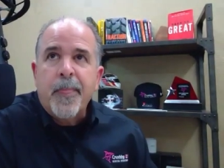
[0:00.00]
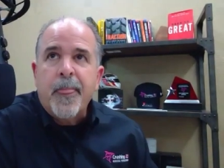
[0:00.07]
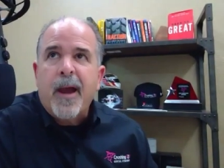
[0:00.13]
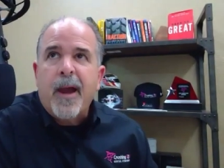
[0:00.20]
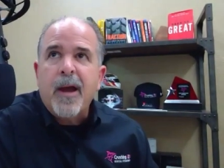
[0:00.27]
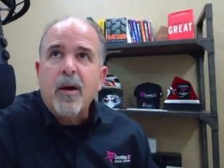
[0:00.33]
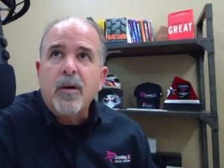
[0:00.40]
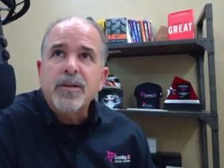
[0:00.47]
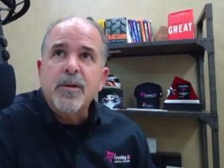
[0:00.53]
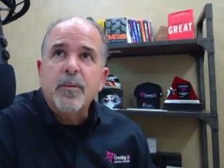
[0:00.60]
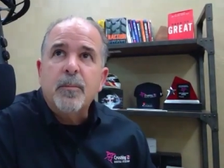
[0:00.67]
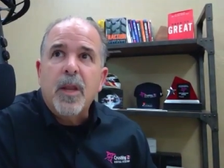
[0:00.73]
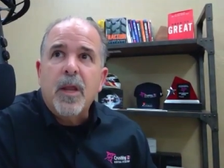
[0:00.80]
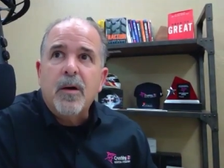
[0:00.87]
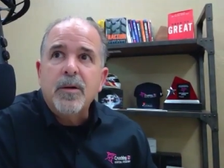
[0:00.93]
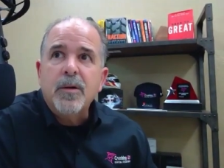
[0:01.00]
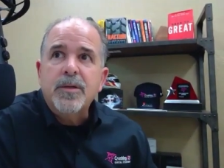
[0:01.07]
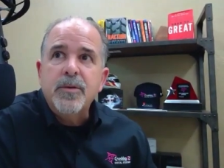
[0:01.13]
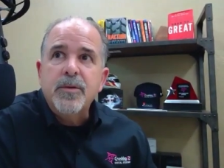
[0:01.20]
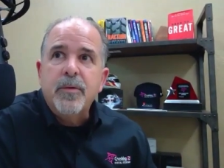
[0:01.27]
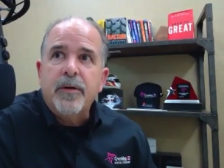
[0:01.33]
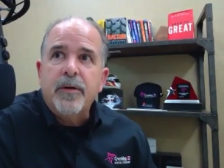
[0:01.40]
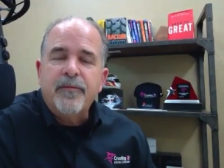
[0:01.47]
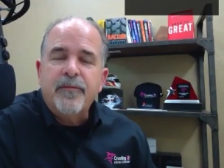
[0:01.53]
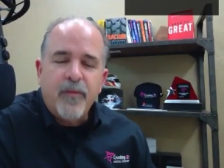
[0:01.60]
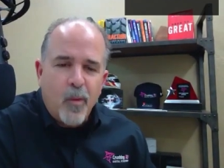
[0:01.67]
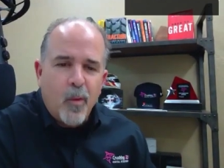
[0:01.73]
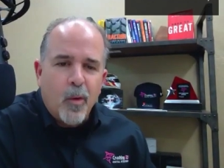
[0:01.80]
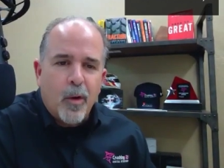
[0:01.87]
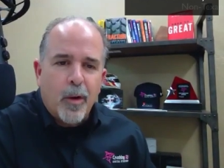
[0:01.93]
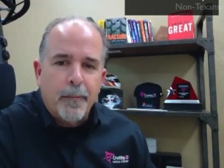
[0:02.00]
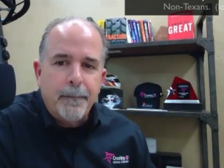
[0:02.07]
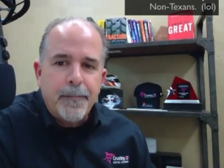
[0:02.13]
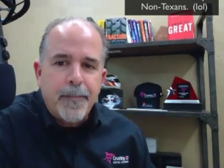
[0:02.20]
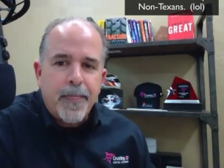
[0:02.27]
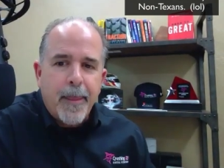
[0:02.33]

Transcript: I also belong to a forum,